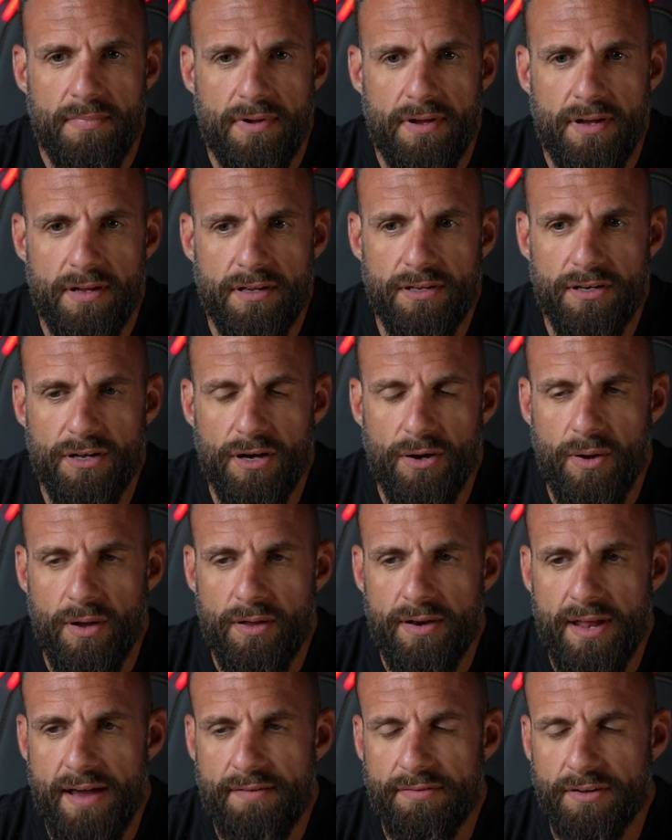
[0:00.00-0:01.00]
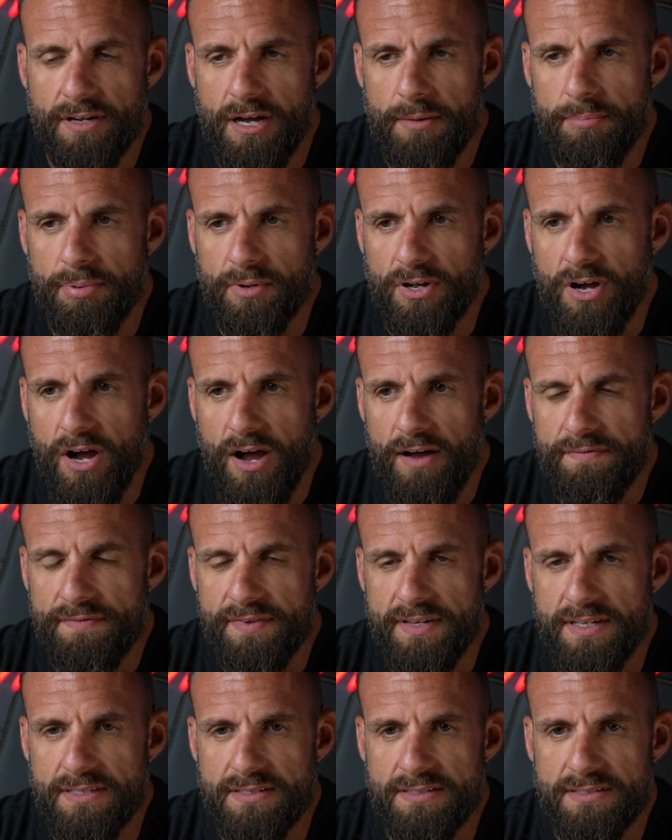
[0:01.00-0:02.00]
you know, I'd have a cup of
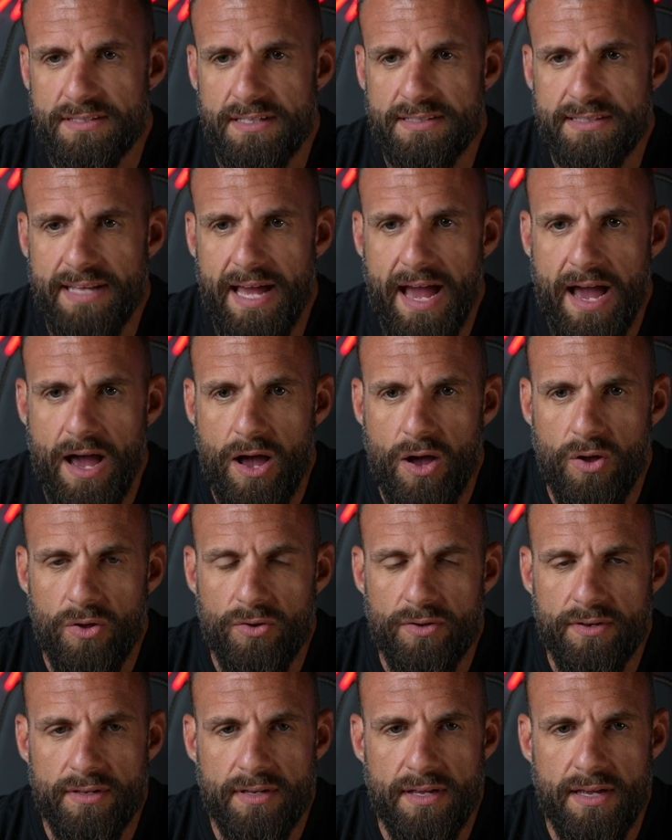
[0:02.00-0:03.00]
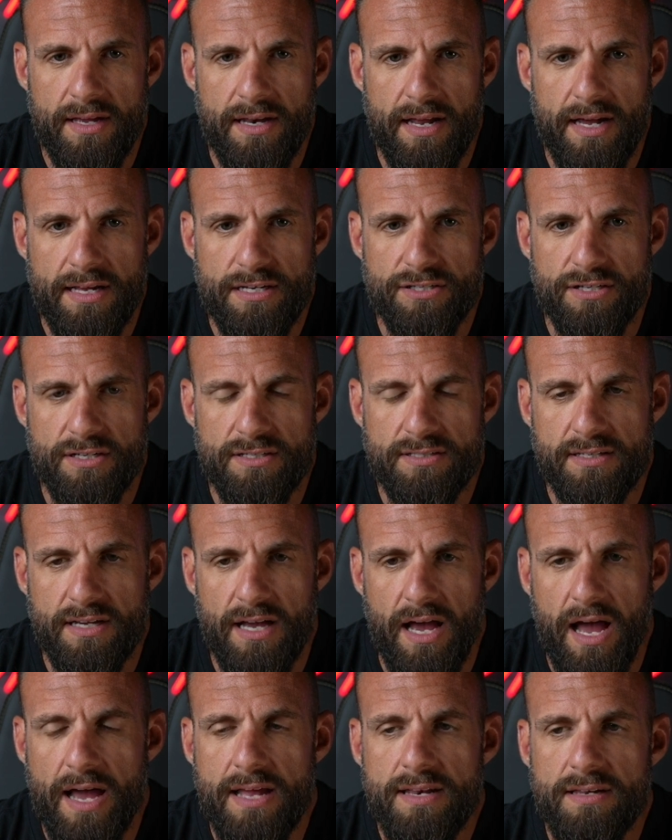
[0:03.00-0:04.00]
coffee and sit down, and I just
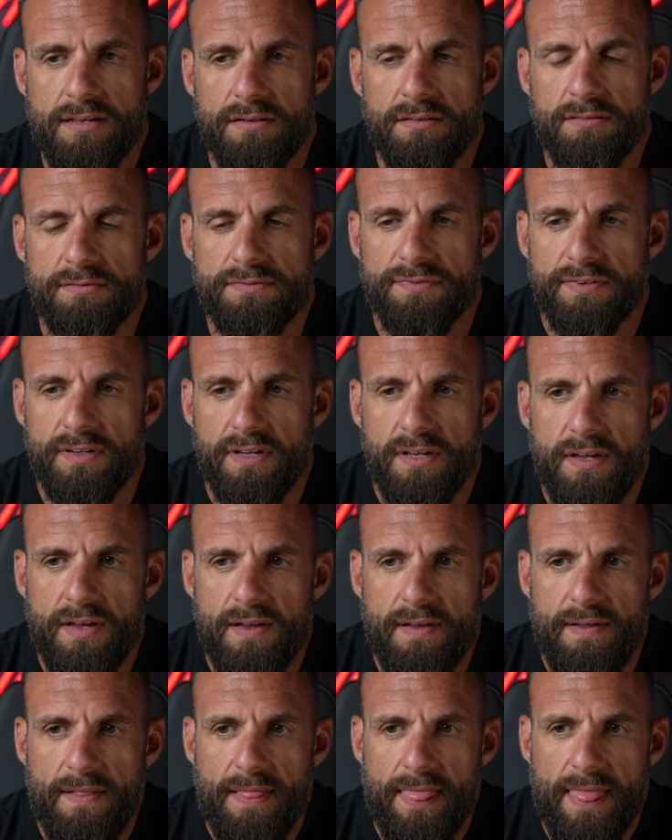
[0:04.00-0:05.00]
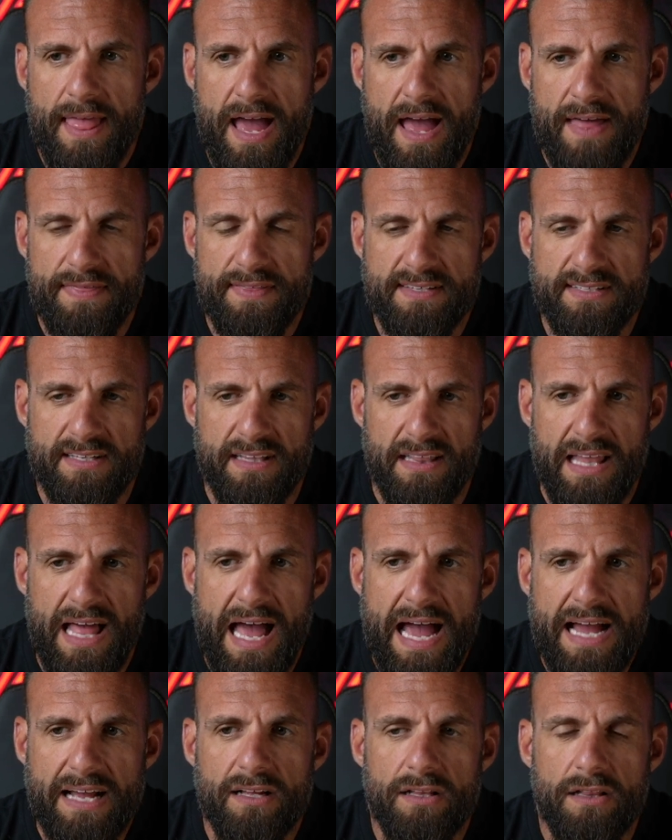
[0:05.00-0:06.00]
kind of had this
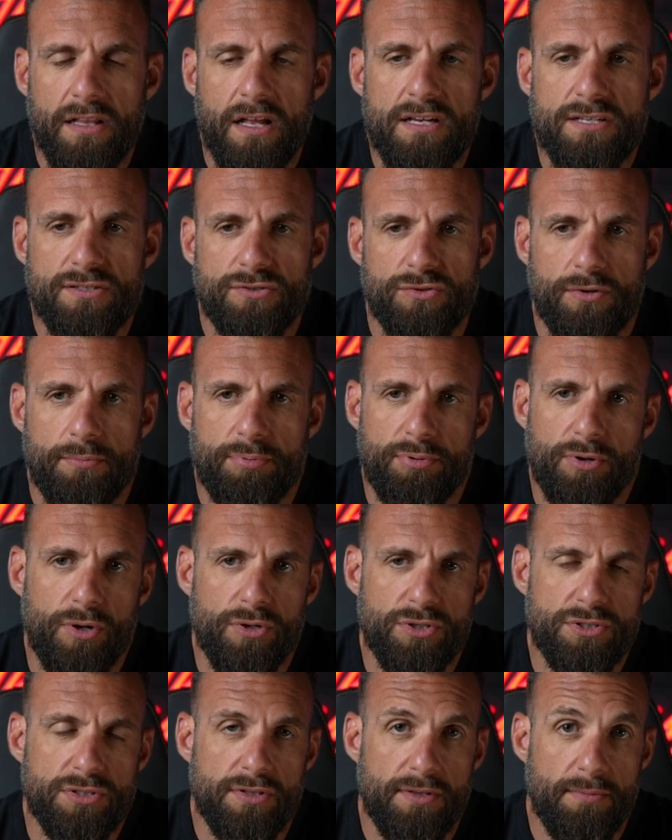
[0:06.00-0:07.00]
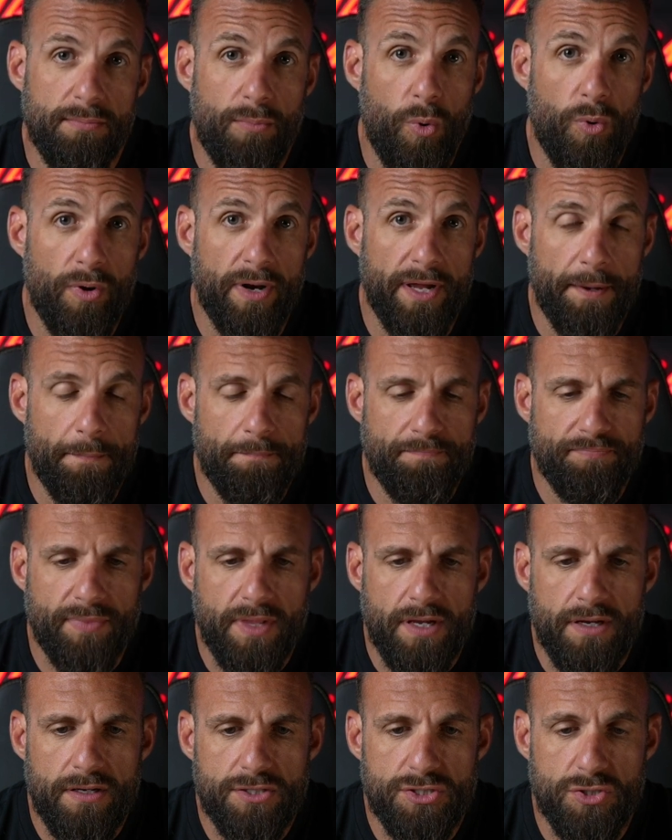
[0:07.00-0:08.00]
lackluster approach to the morning.
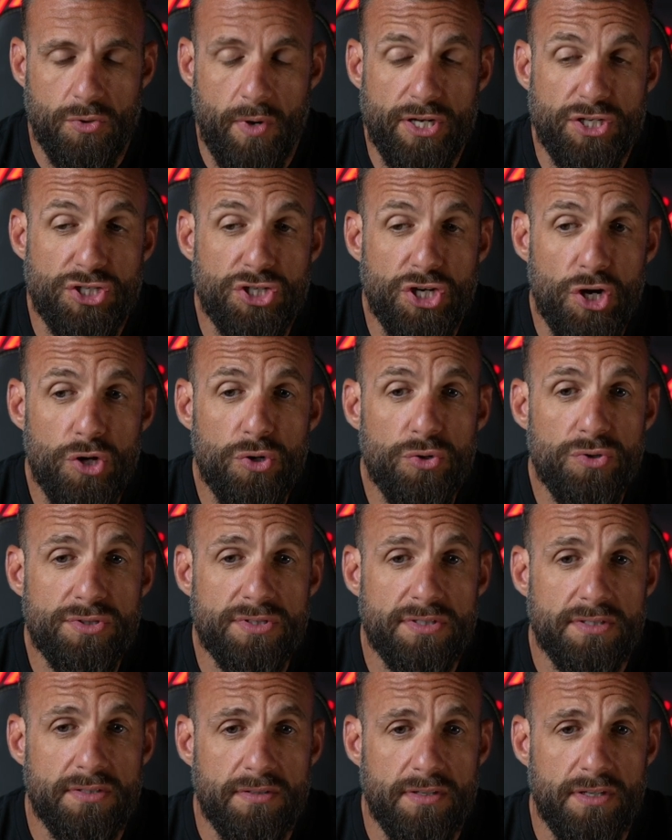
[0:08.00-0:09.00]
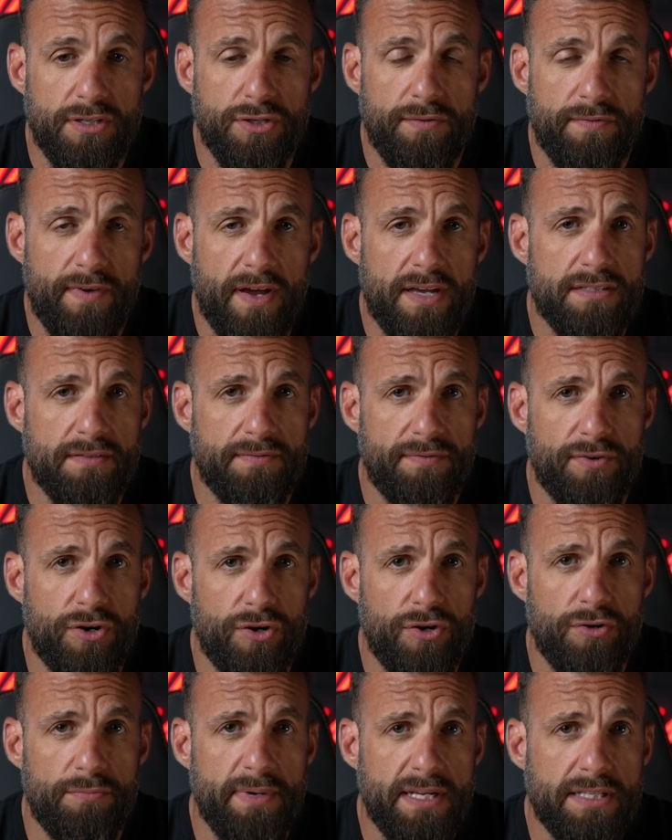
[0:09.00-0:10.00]
So I chose, you know, you guys have
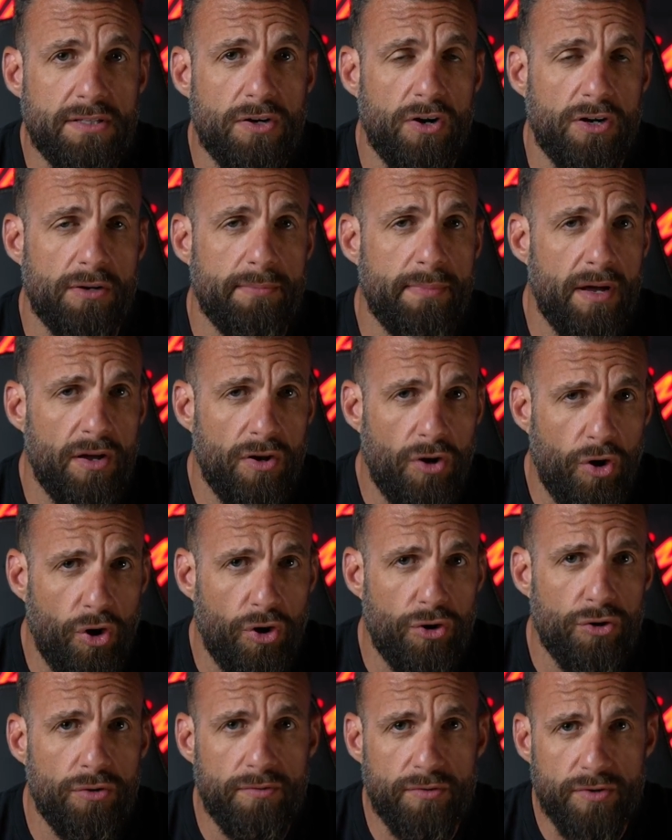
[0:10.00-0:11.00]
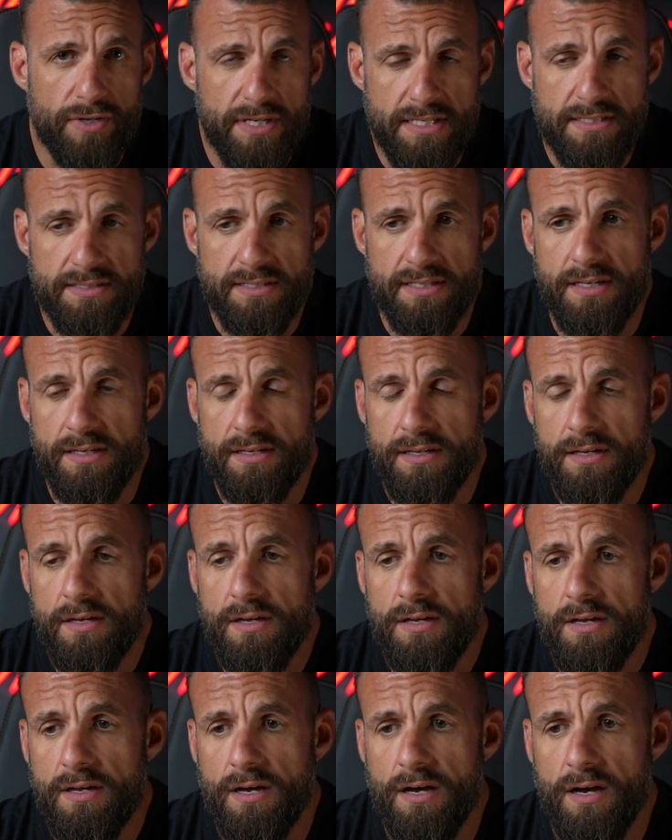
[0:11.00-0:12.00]
heard me talk about hard over easy
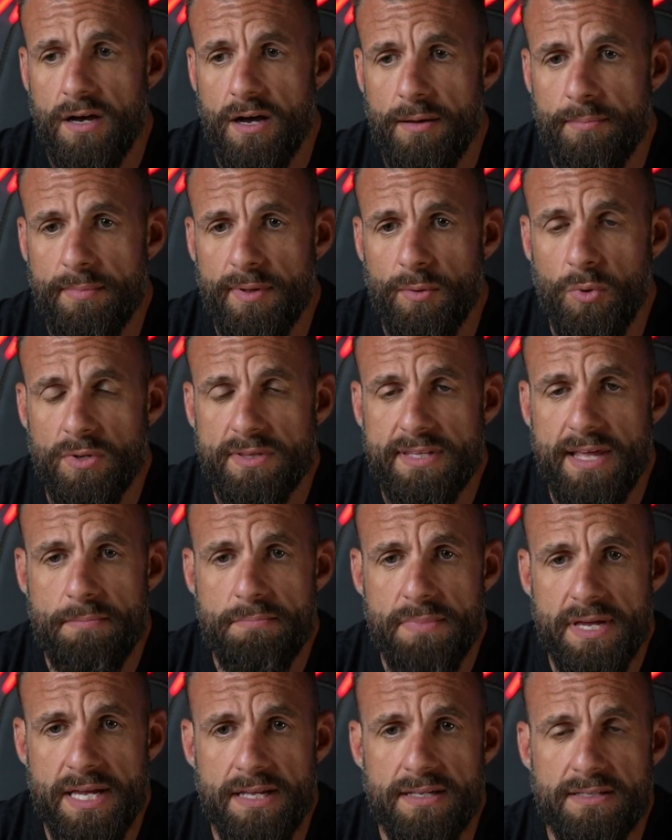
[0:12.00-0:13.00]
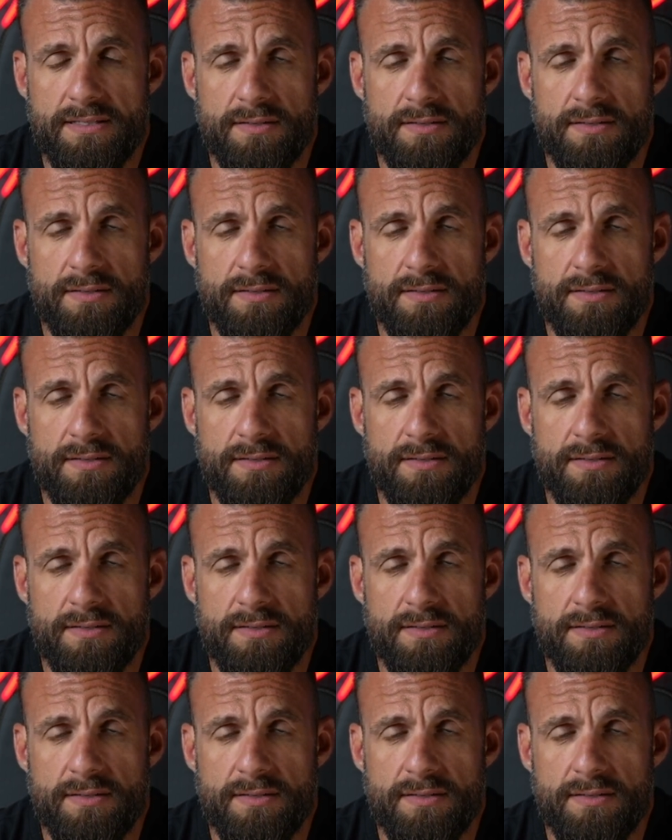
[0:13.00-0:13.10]
um, and what that means